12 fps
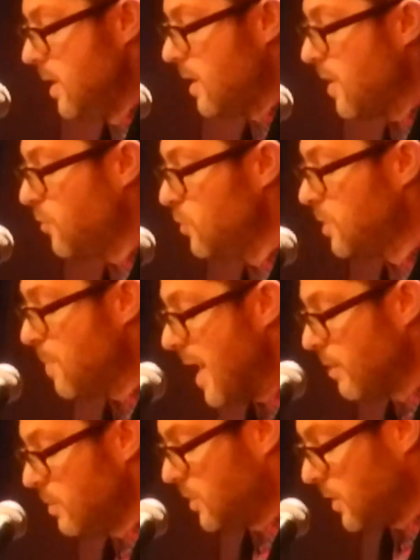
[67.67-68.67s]
Guthrie's
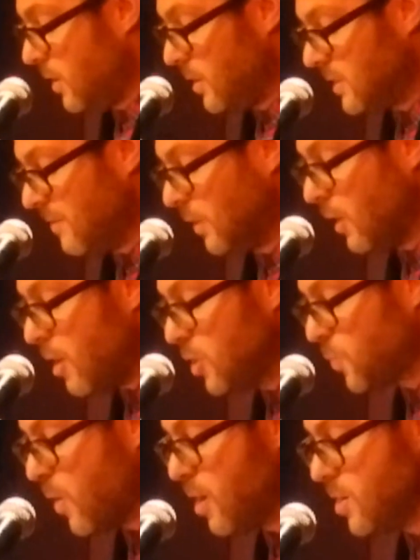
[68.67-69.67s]
migrant songs have in
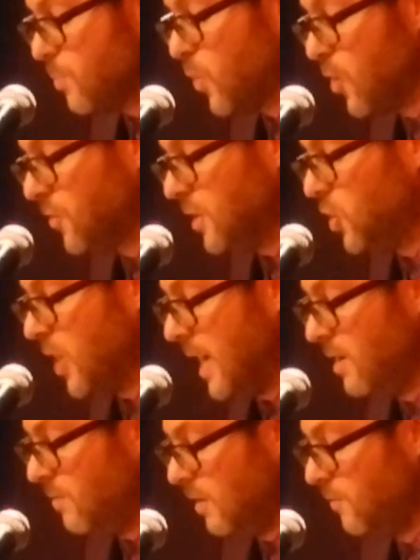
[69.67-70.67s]
large part birthed a
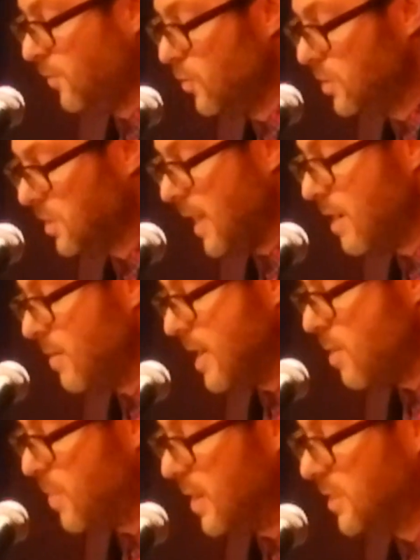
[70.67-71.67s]
chain of influence carried
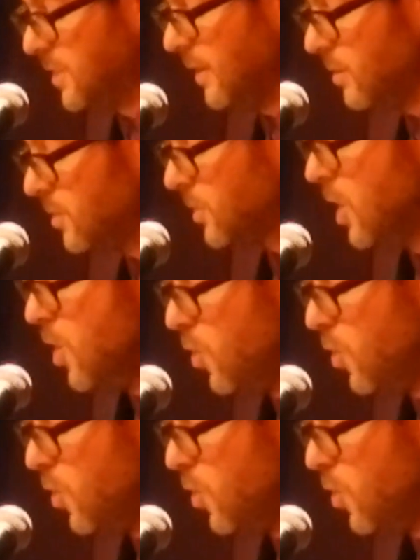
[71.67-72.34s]
out by singers